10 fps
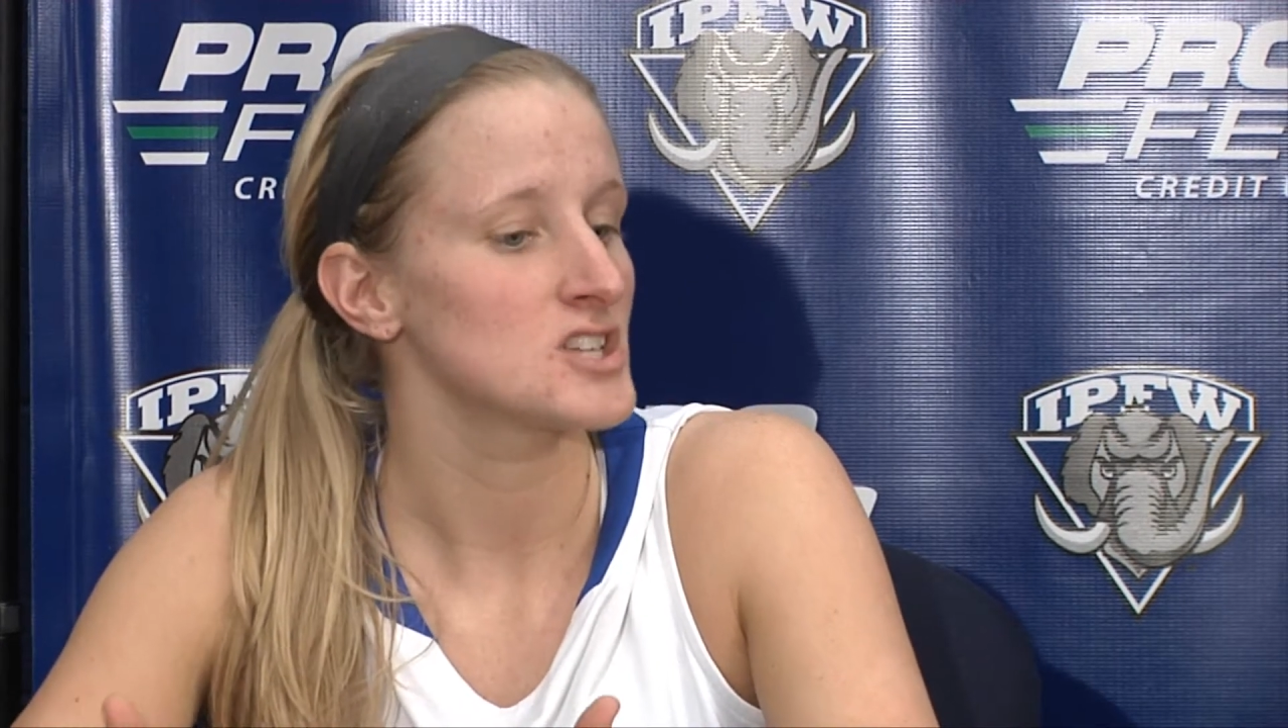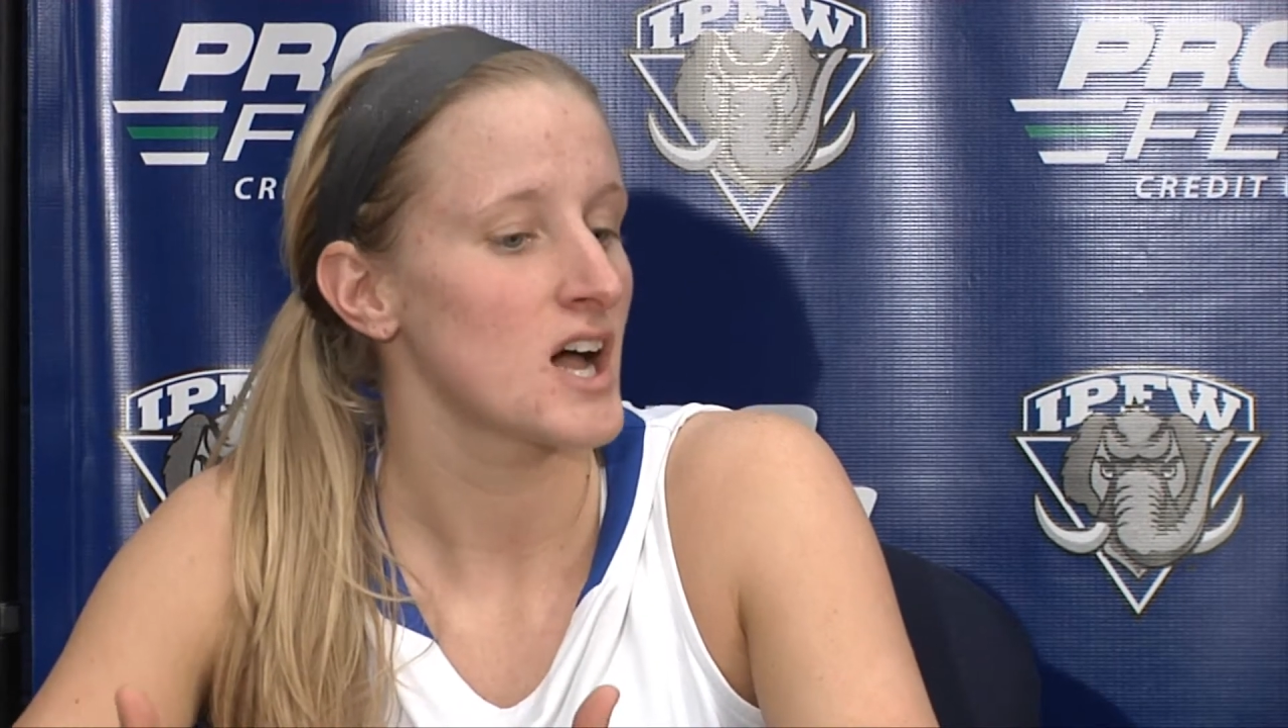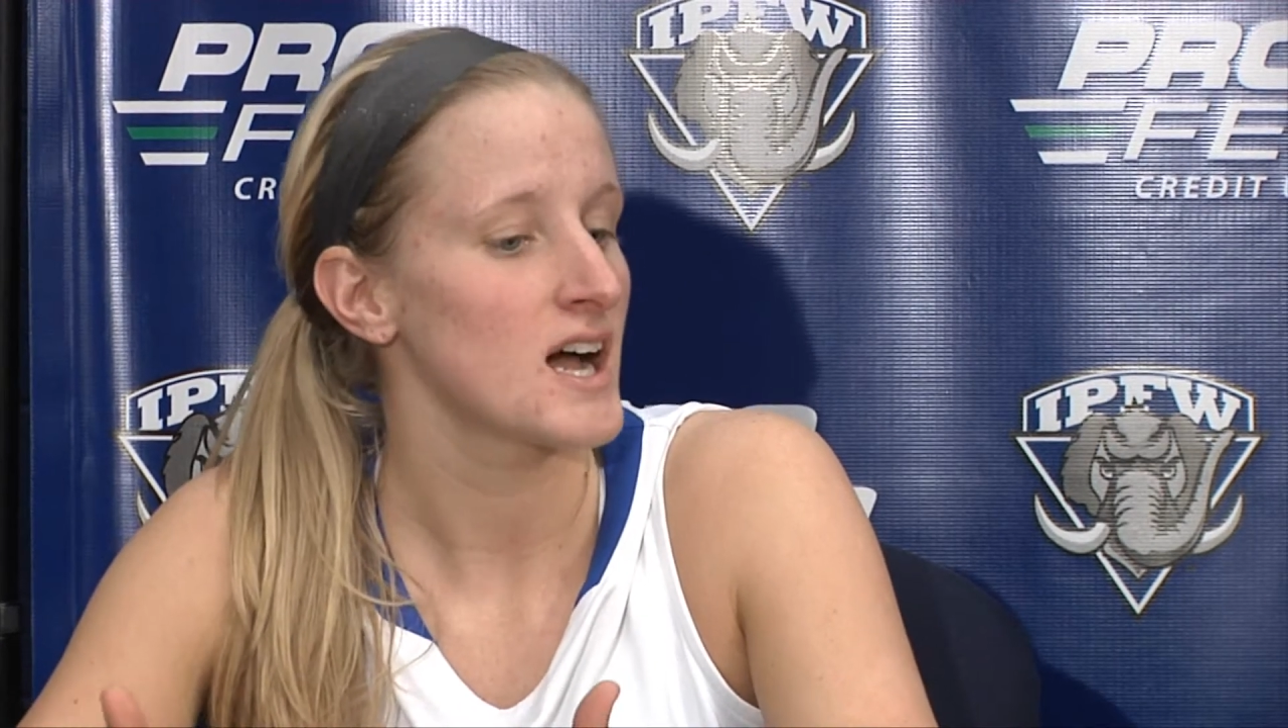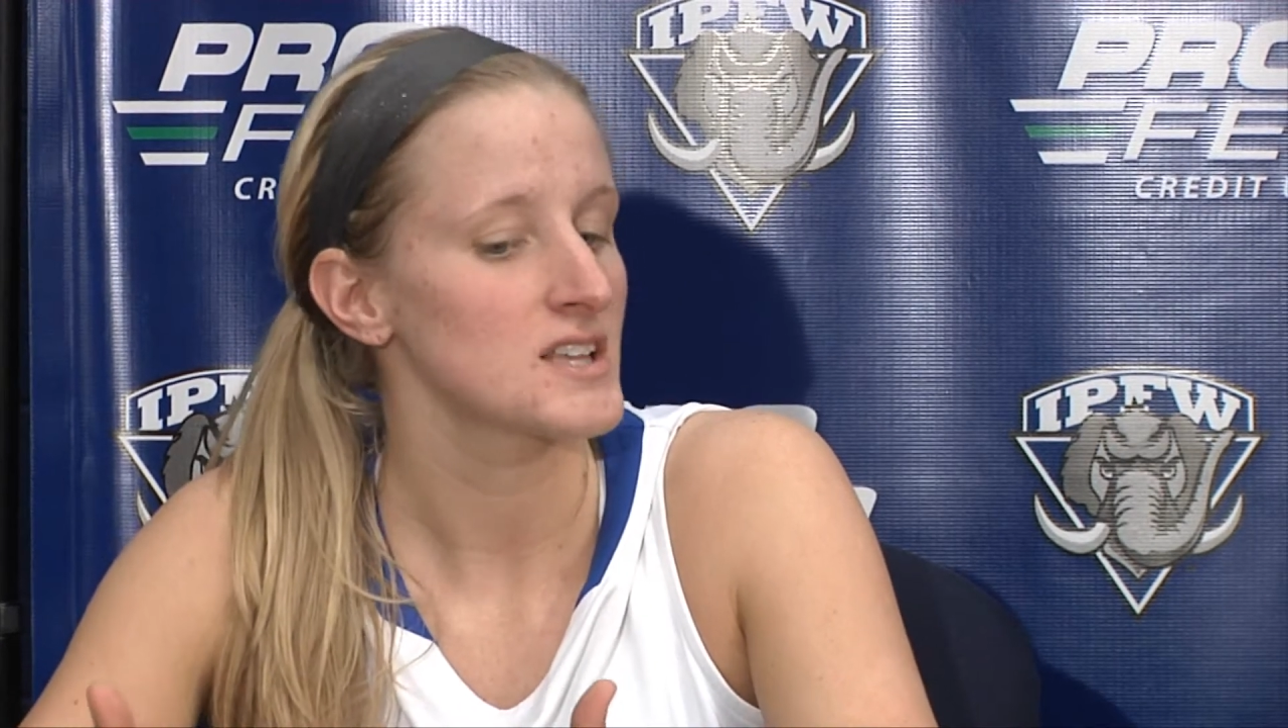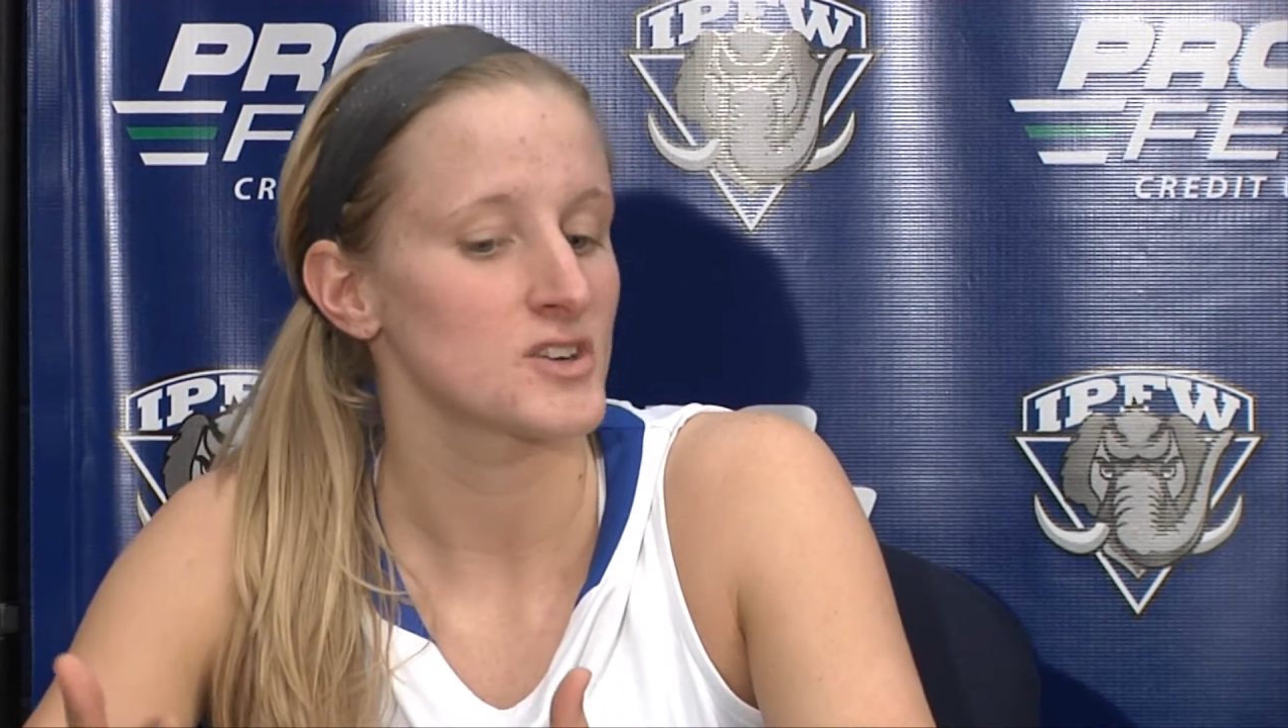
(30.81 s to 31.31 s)

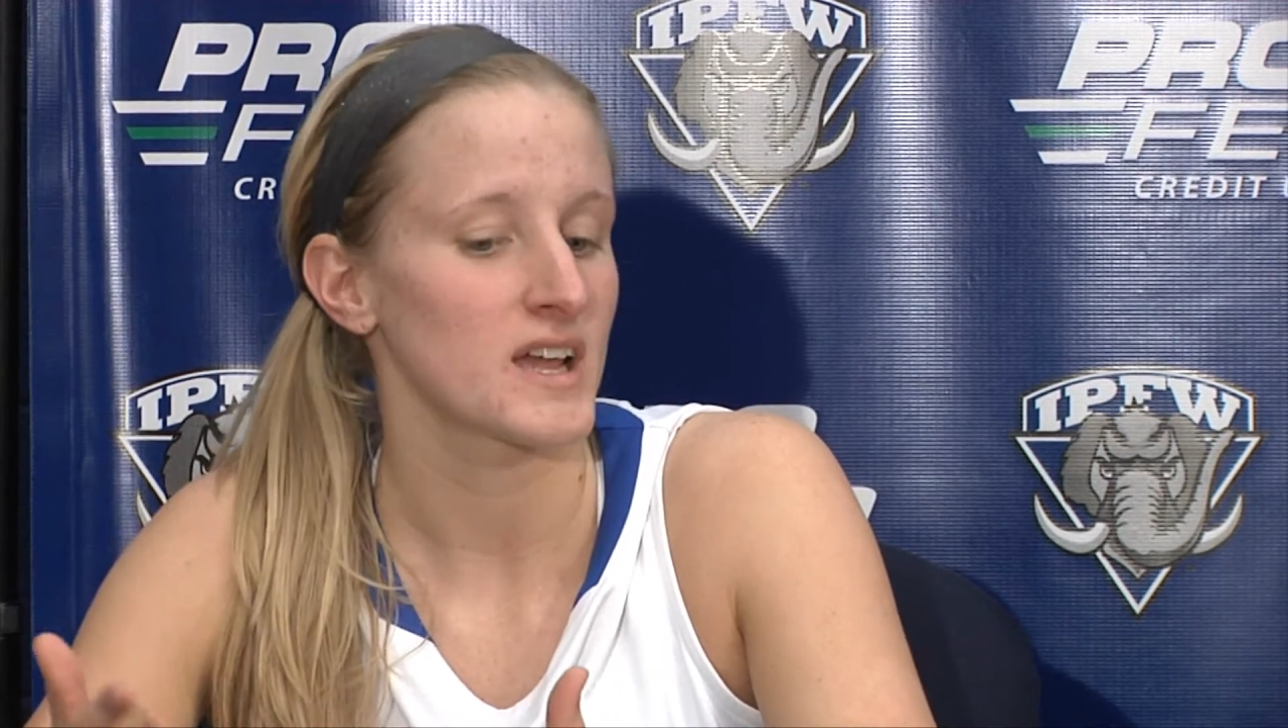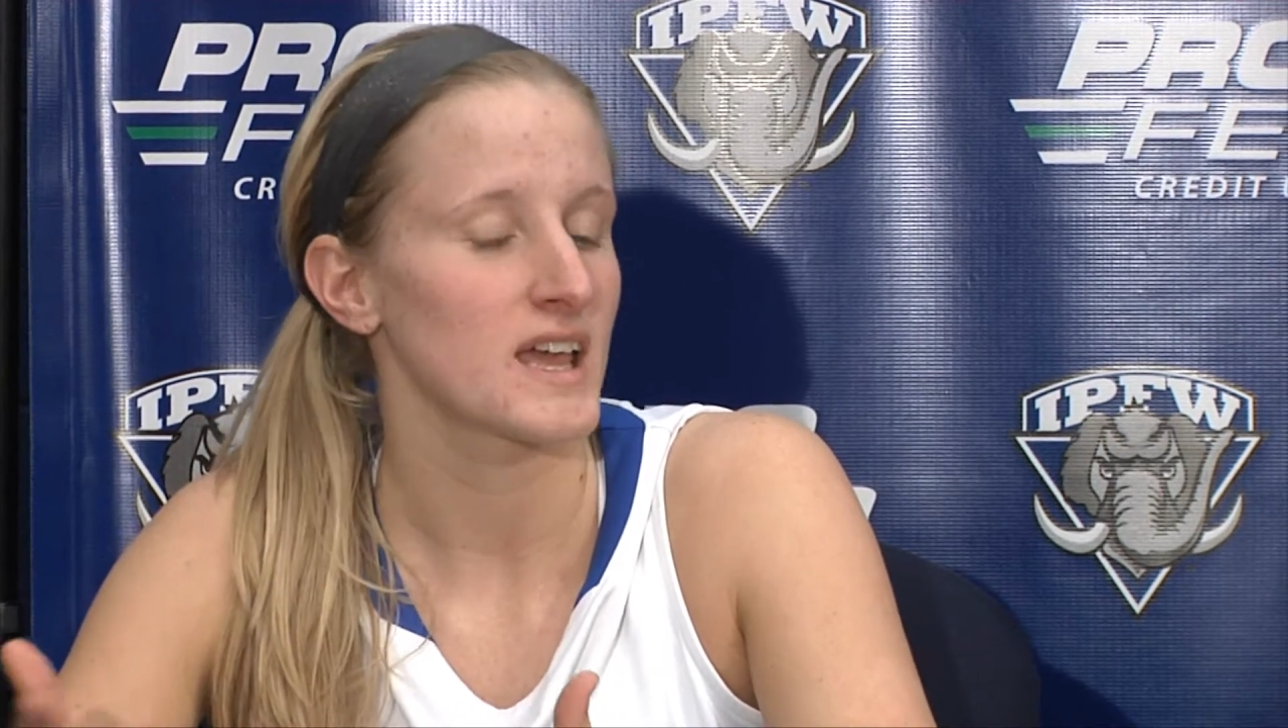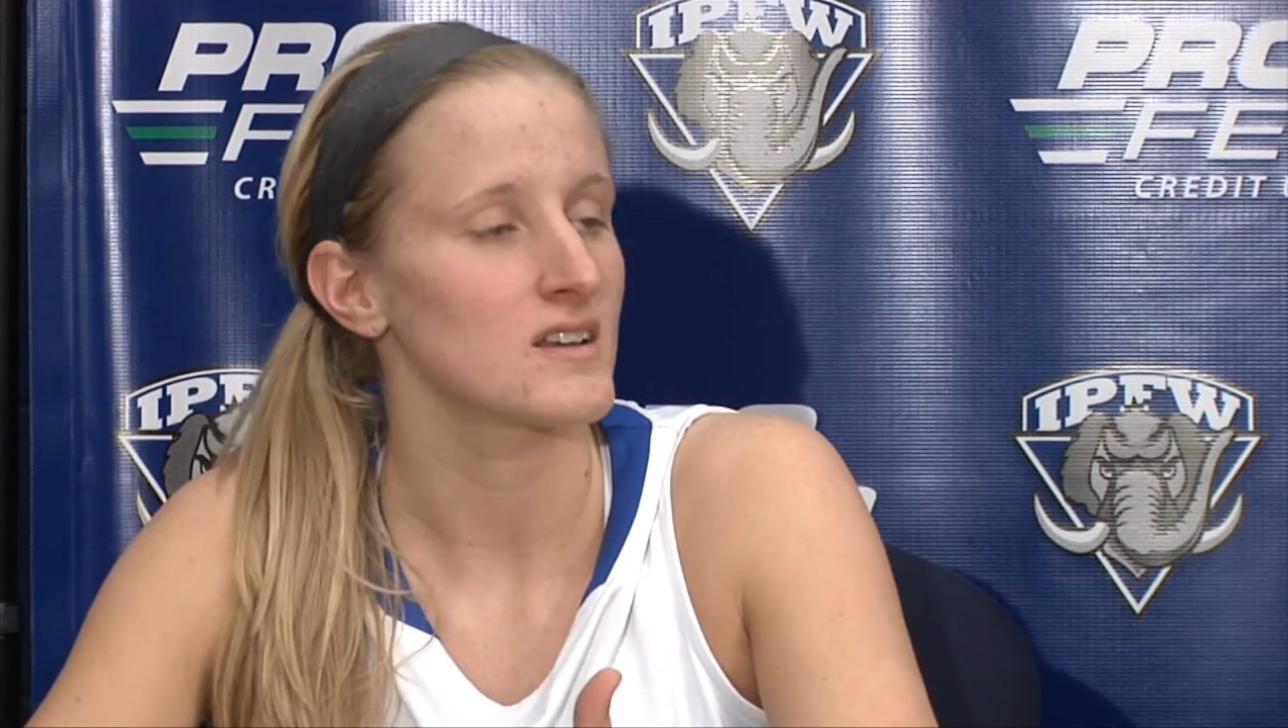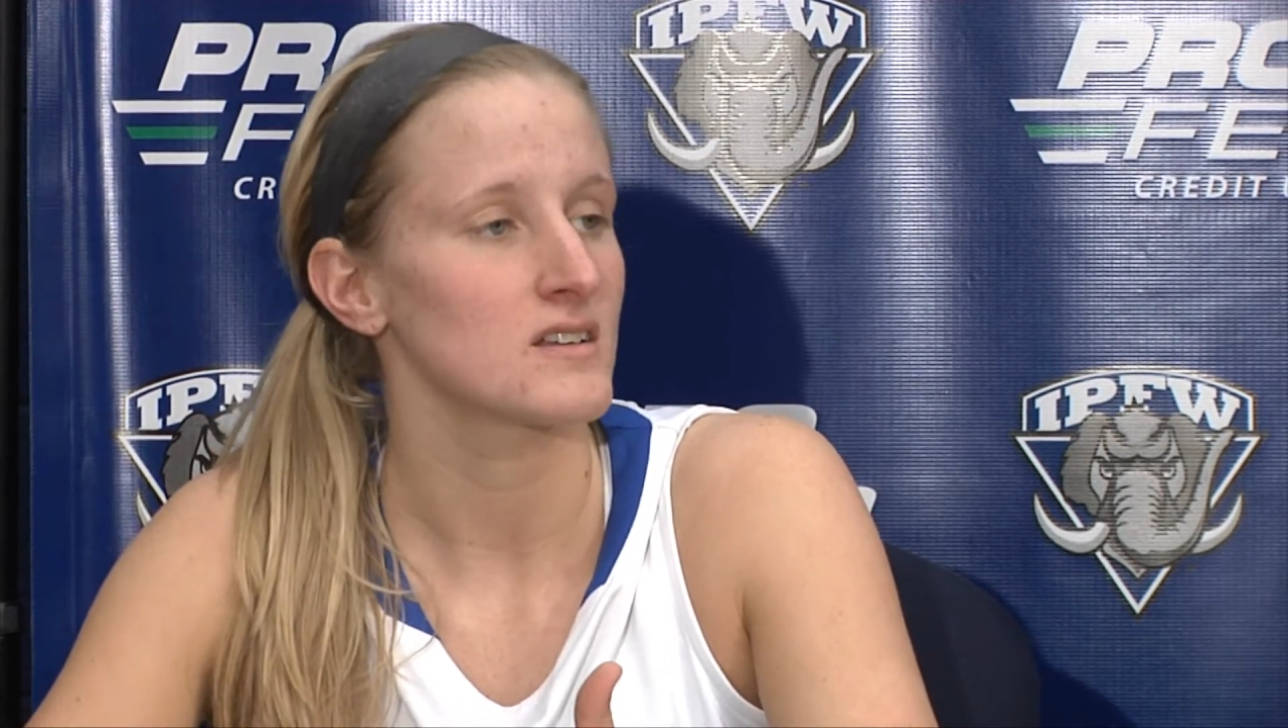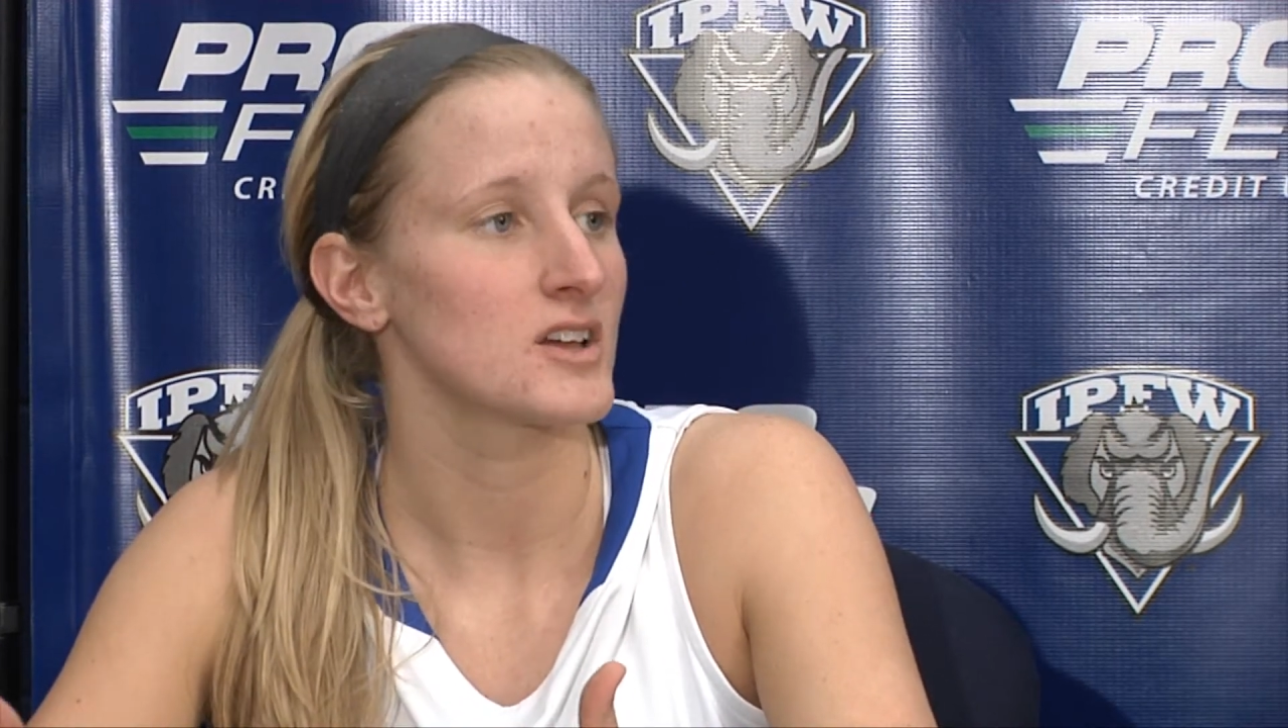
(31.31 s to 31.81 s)
shots or
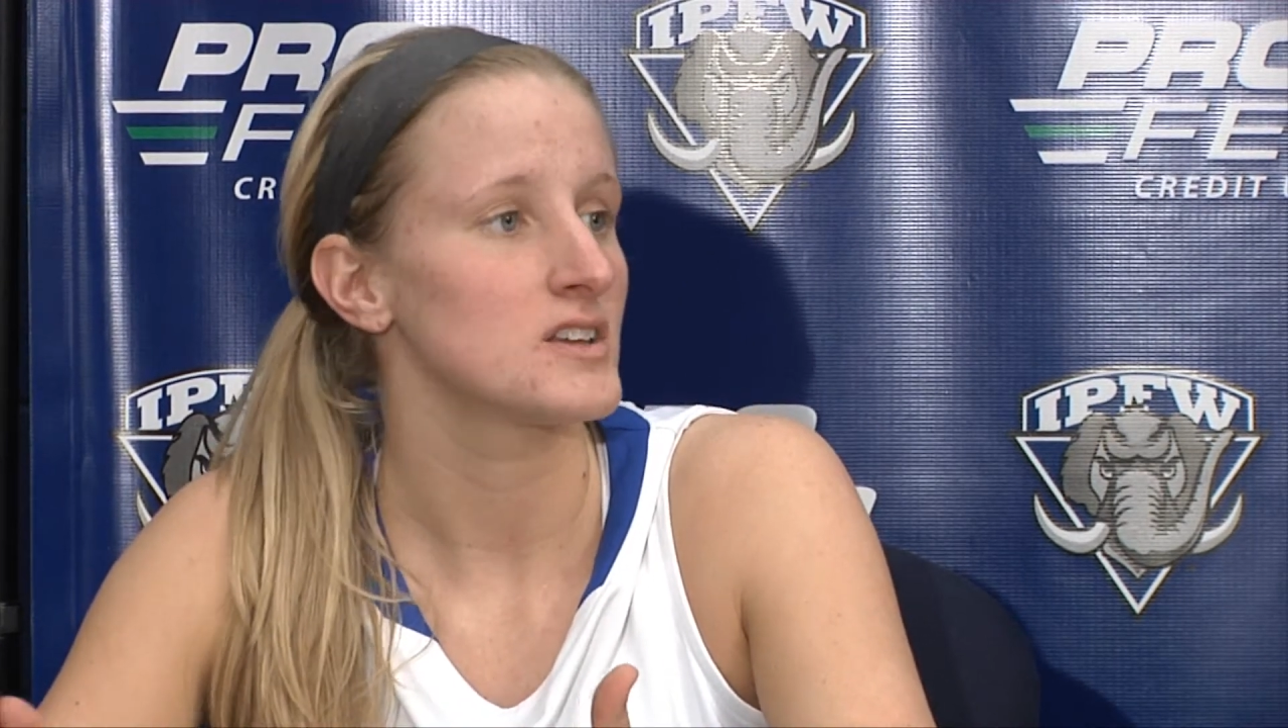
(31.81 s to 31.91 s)
getting